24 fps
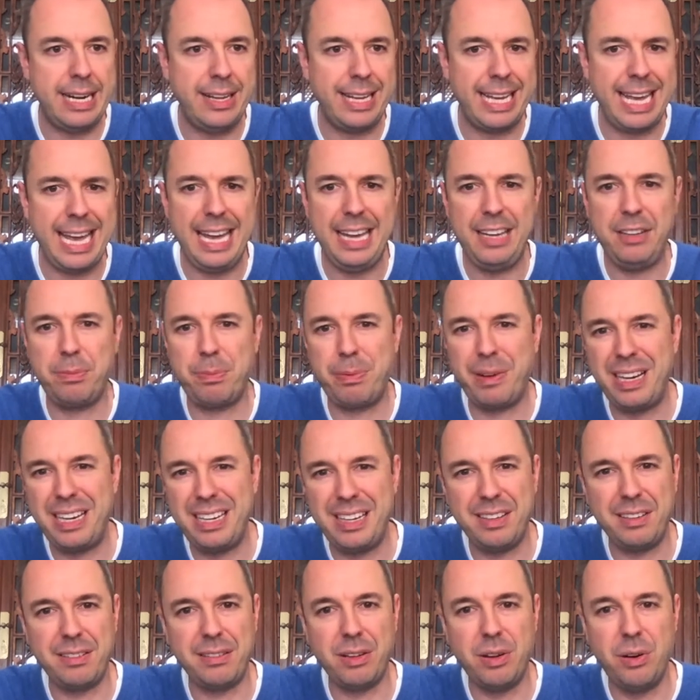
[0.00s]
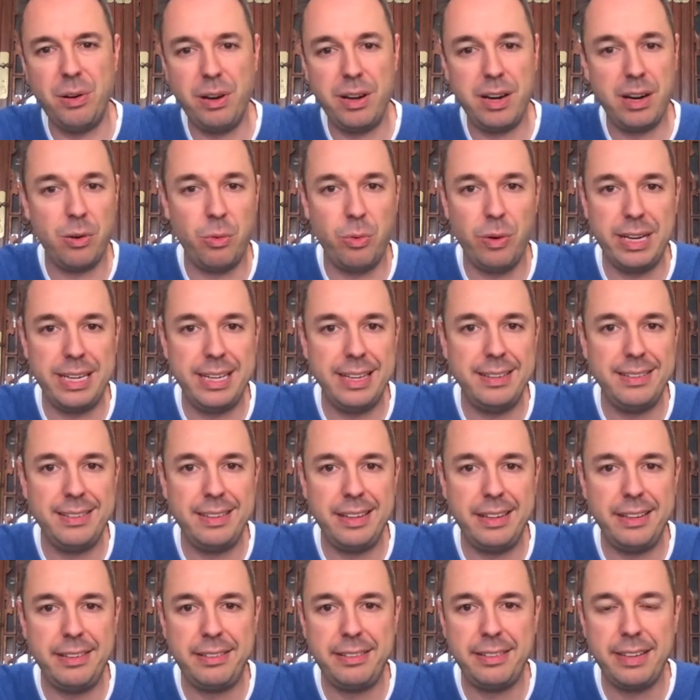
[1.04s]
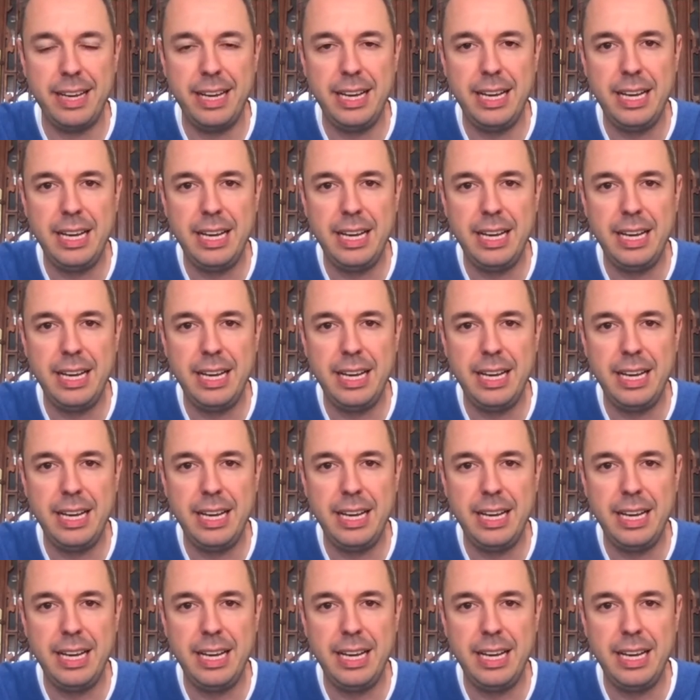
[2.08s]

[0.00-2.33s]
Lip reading: like, hey, he's bringing in his lawyer. What is this?